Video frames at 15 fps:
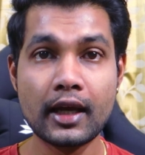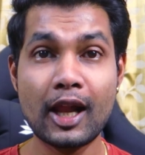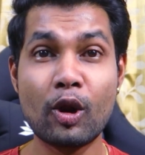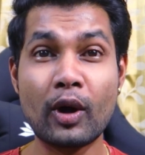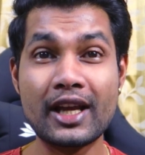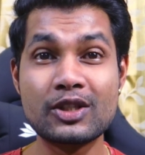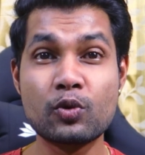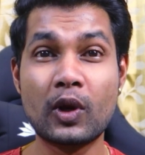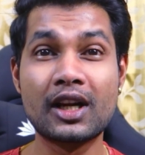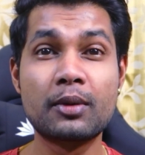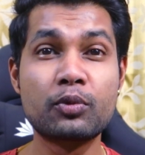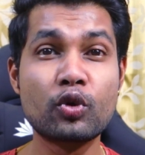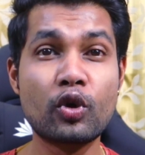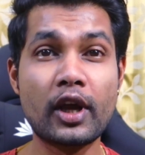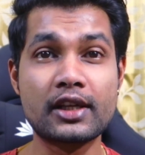Hello guys,
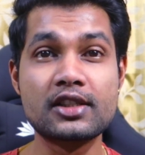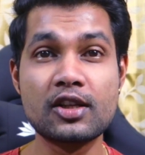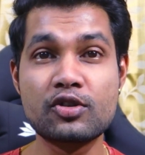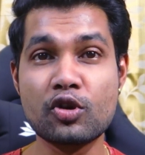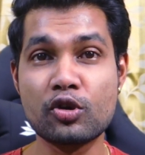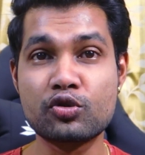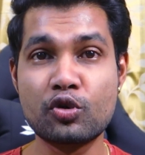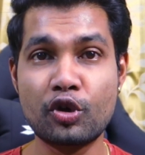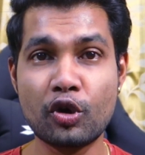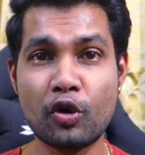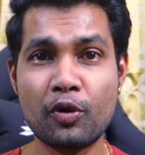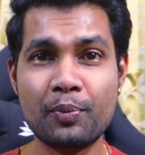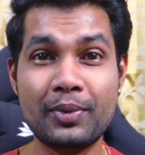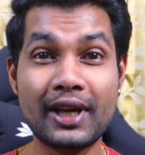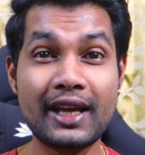welcome to Excelsior Studio.
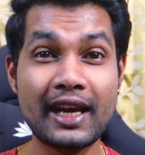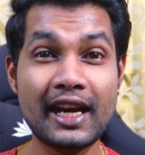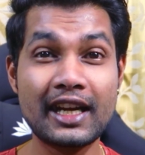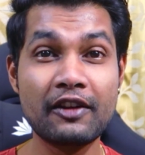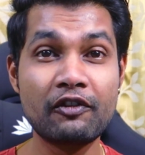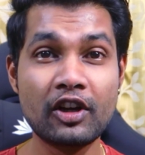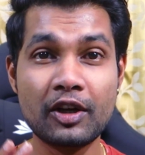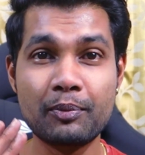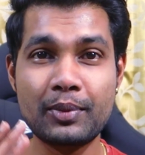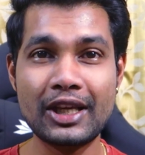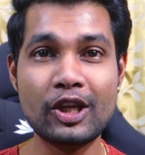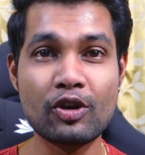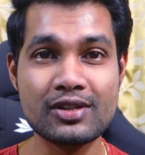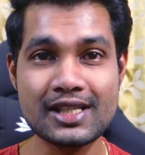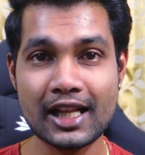Be creative, be
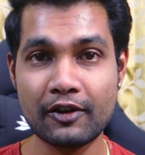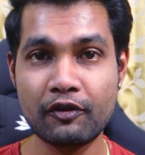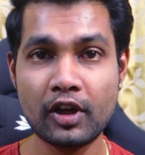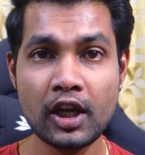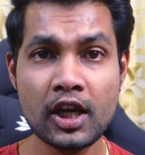yourself.